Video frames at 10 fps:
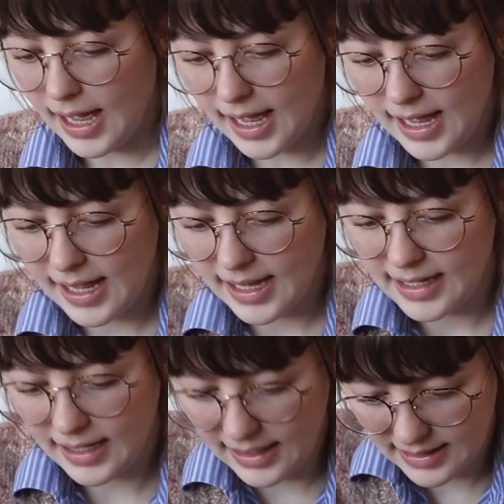
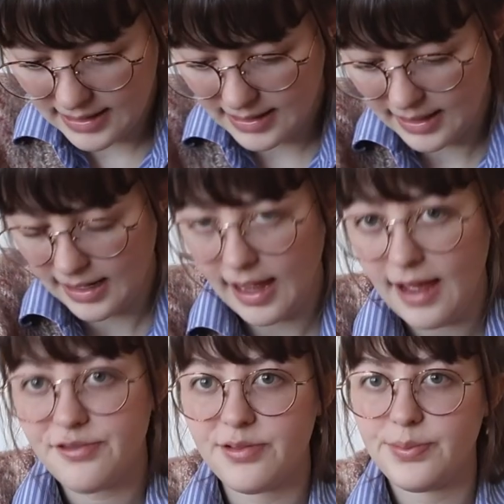I
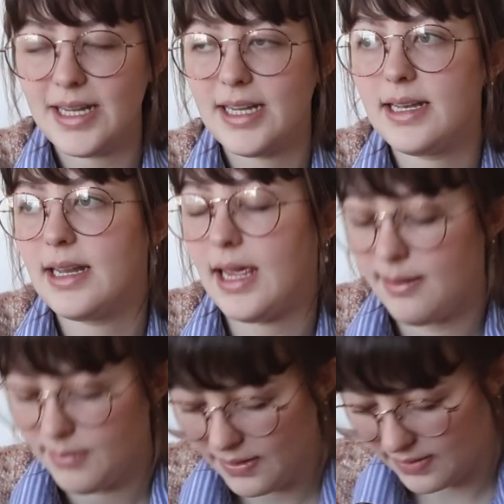have been,
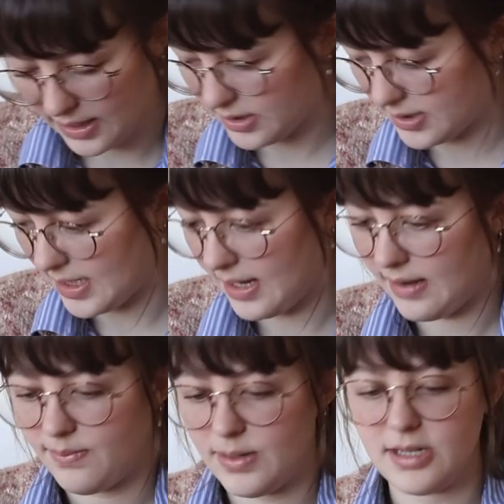in my videos, I
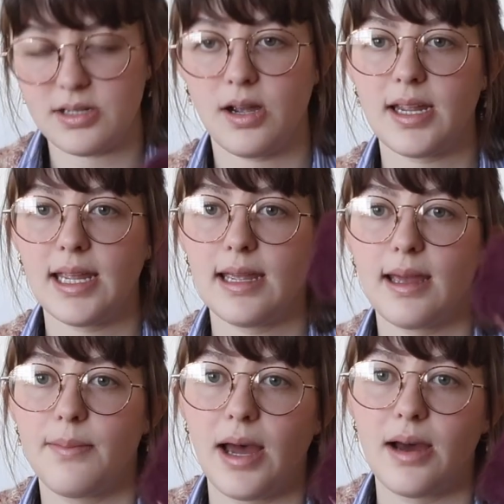have been talking
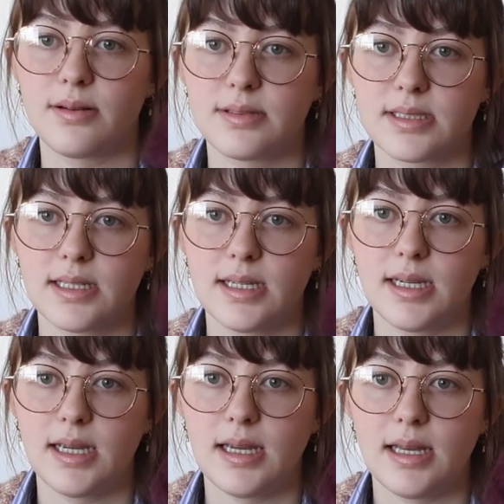about
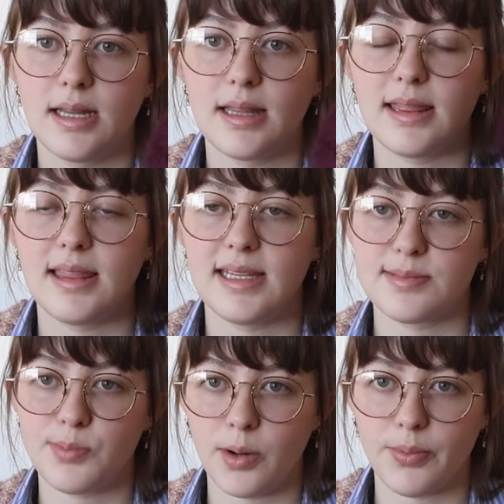these
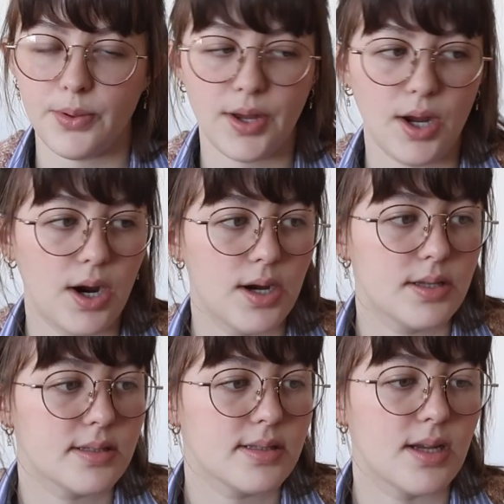purple
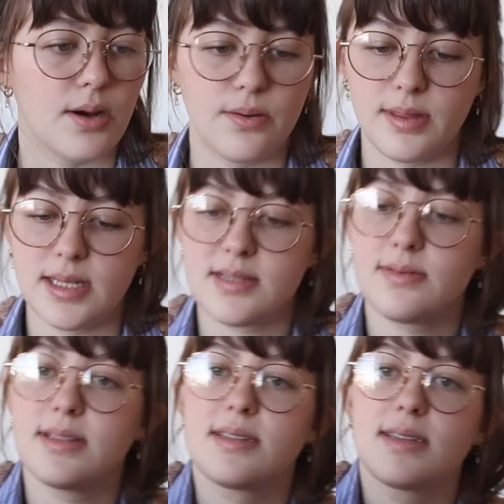yarns. So this
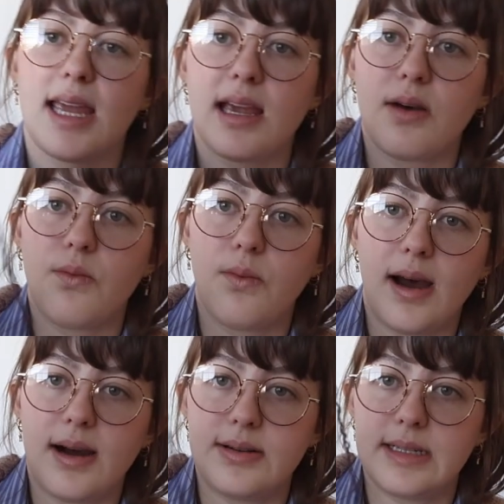one's like
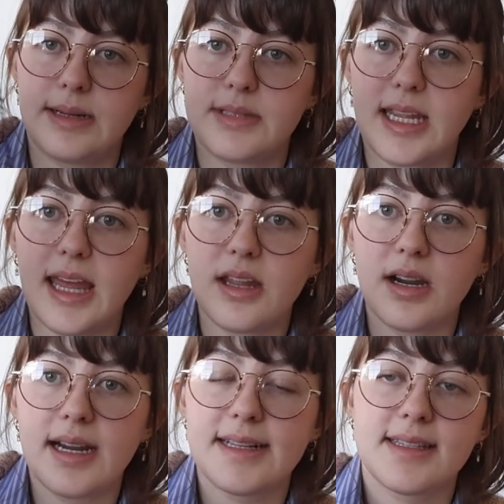wound up
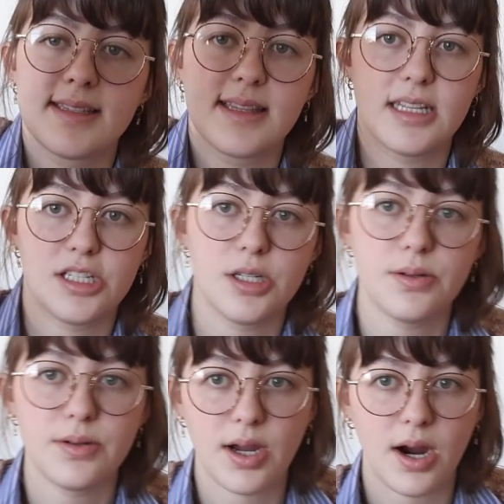together. It's the
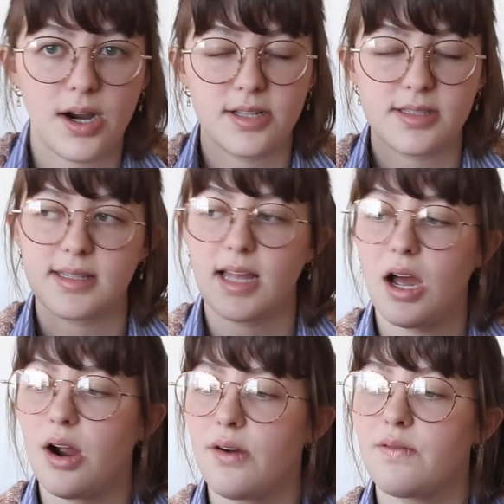2 yarns that
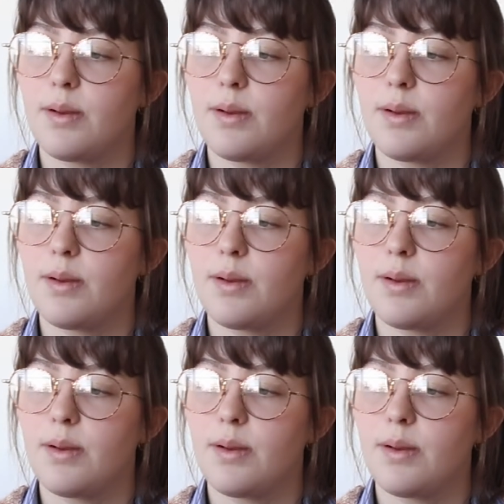are